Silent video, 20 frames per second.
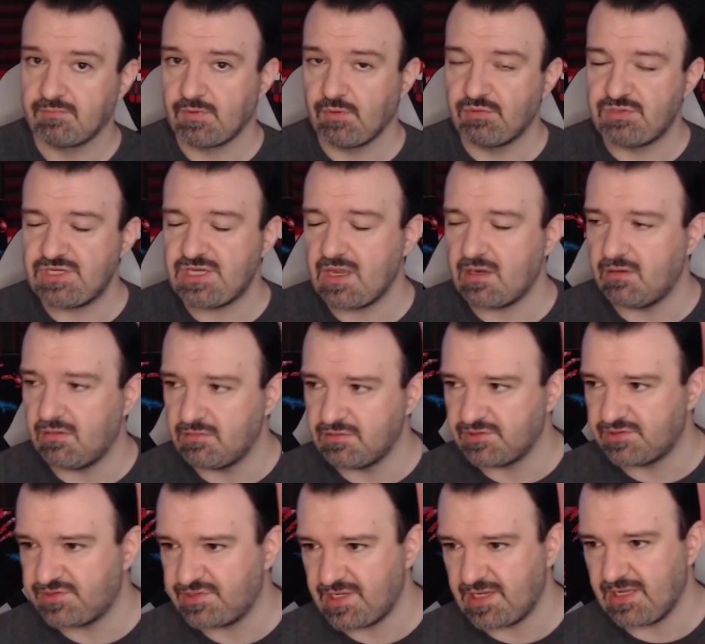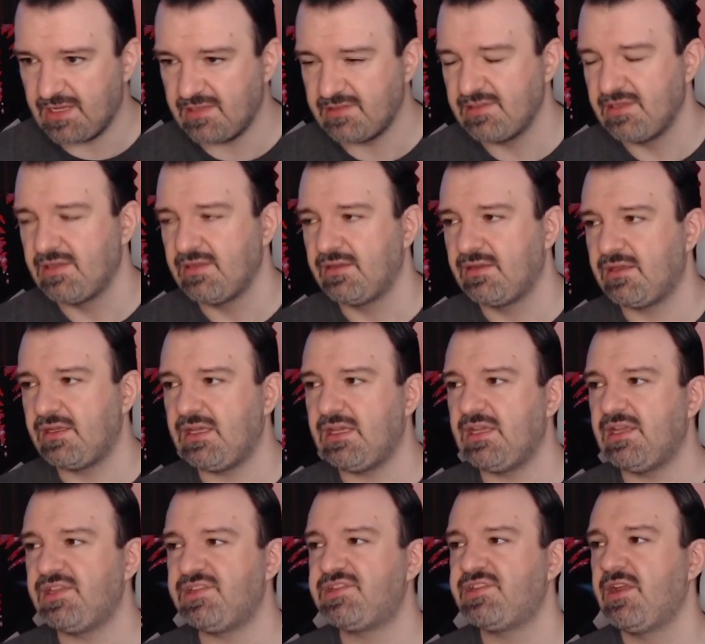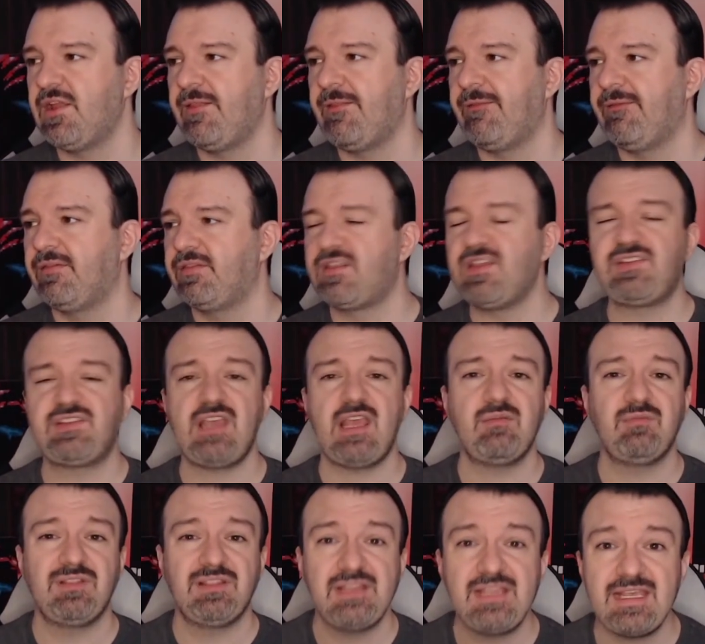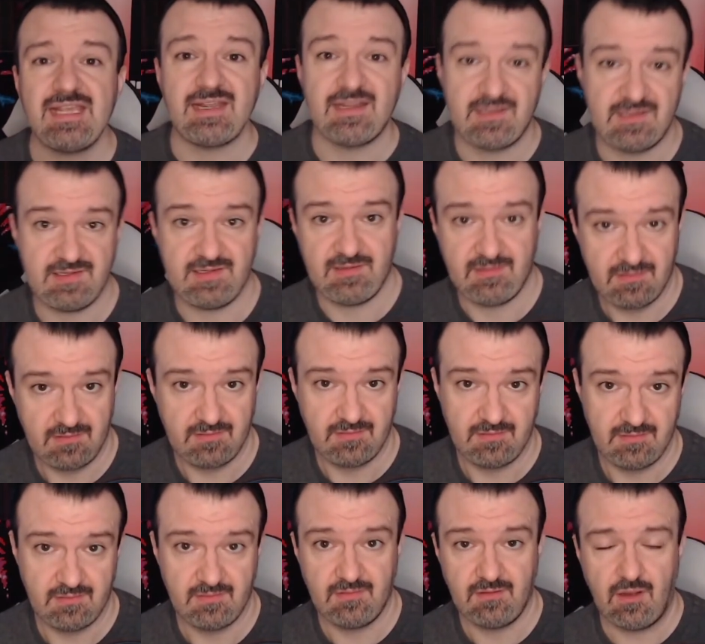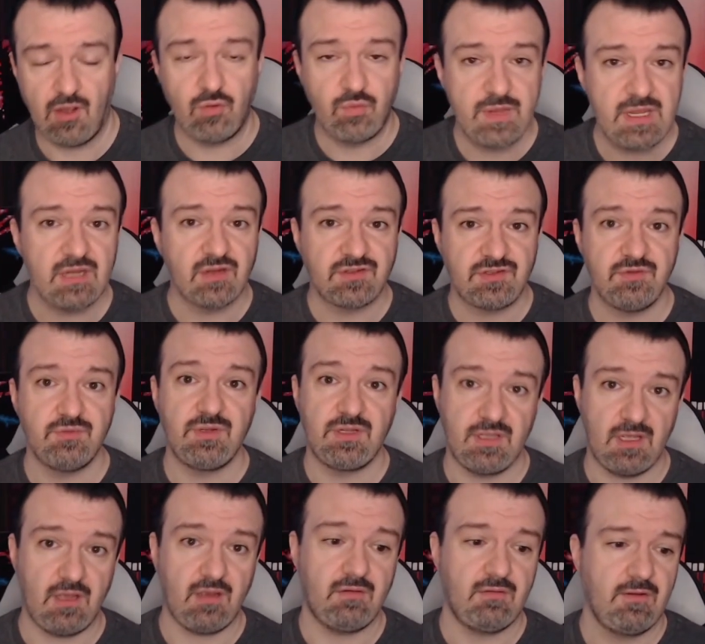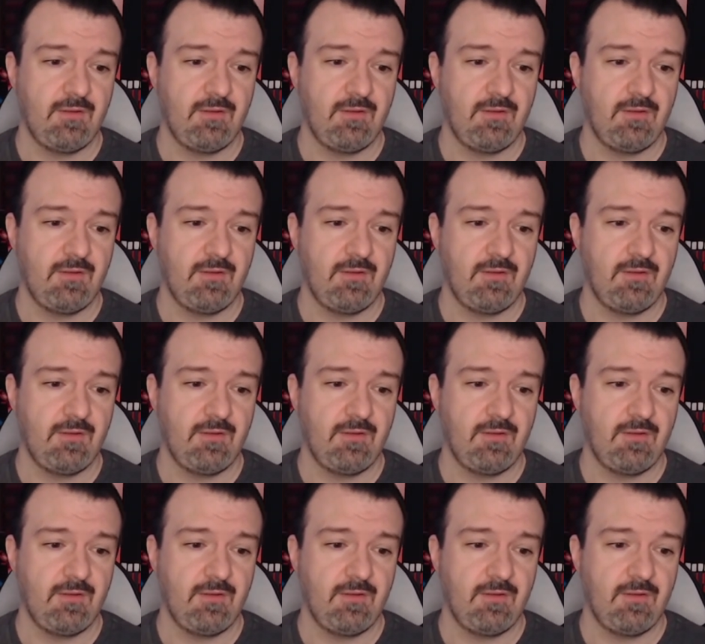what you got to understand is this game leaked a week or two ago.